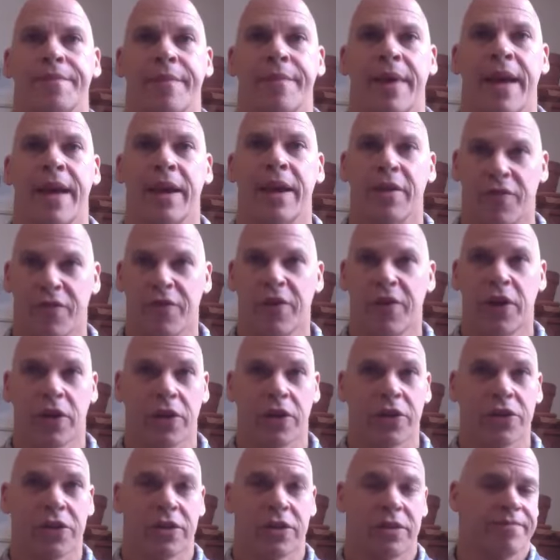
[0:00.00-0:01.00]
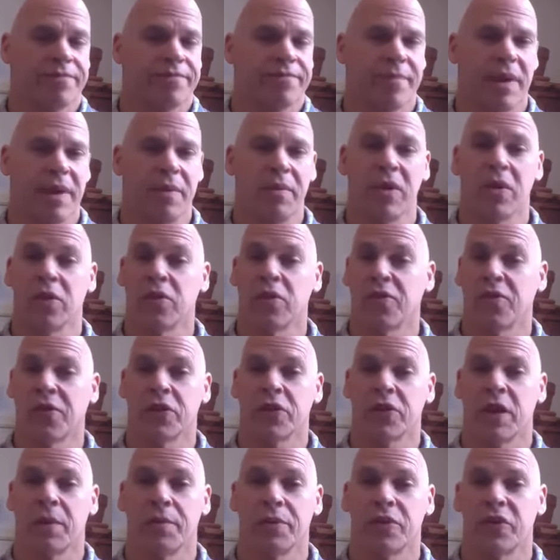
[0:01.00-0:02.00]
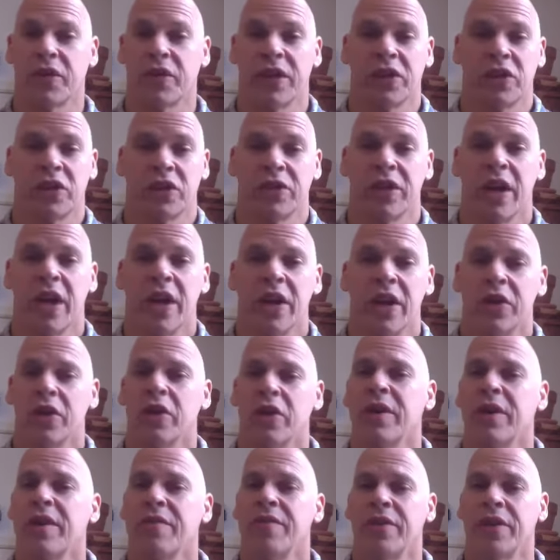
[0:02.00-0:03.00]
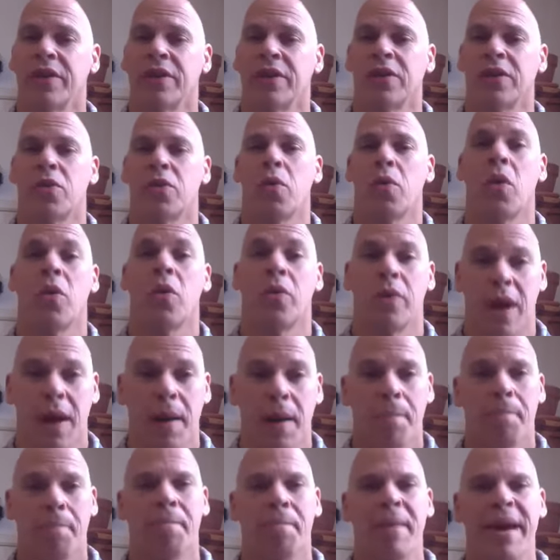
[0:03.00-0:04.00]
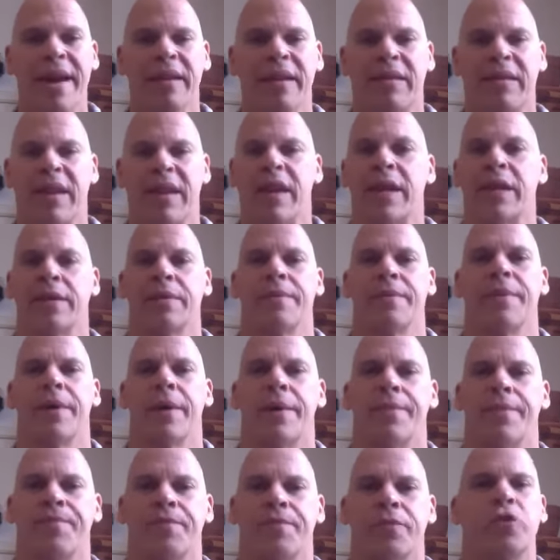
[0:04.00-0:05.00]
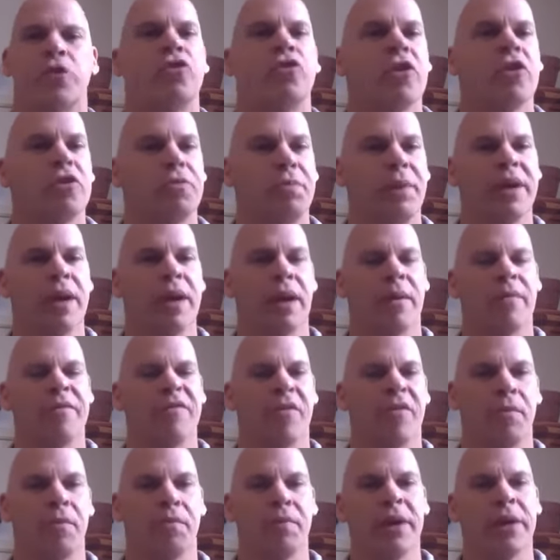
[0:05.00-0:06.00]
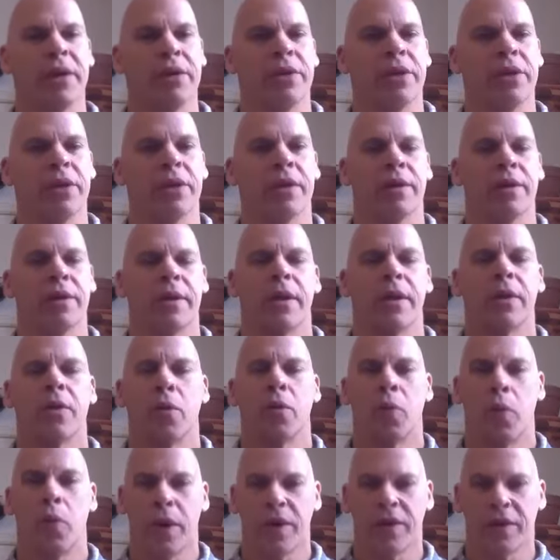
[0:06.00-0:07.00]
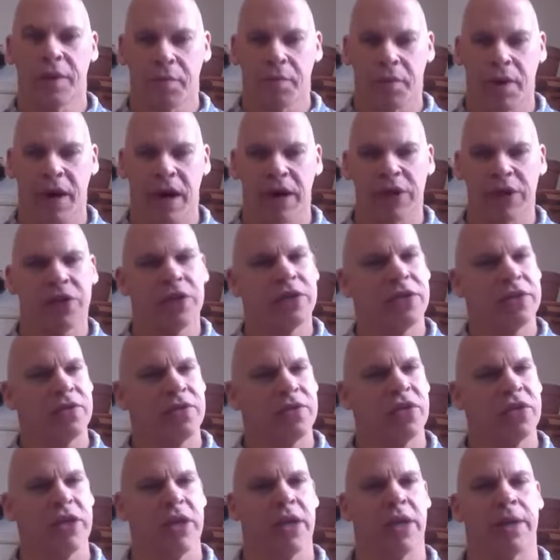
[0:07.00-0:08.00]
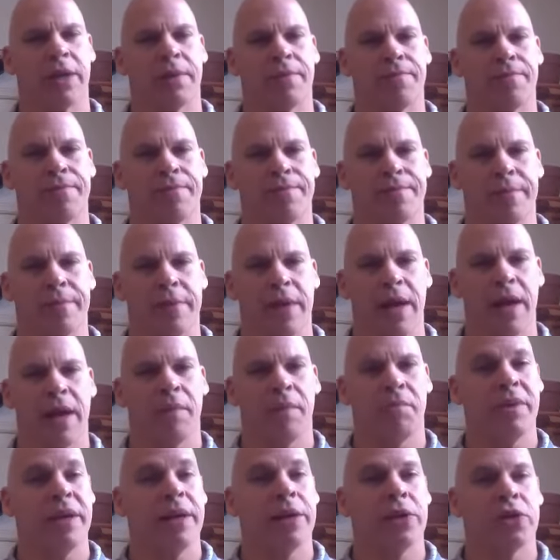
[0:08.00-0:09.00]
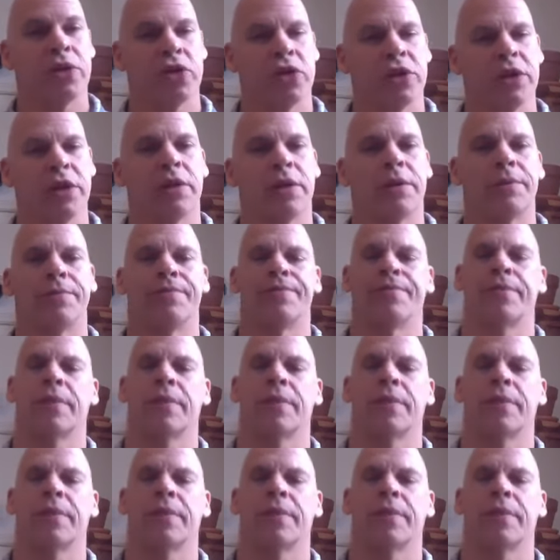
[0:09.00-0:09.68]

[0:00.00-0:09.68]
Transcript: And at first, maybe those first couple sessions, you don't even, quote, meditate. You just become familiar with the process of sitting and being still.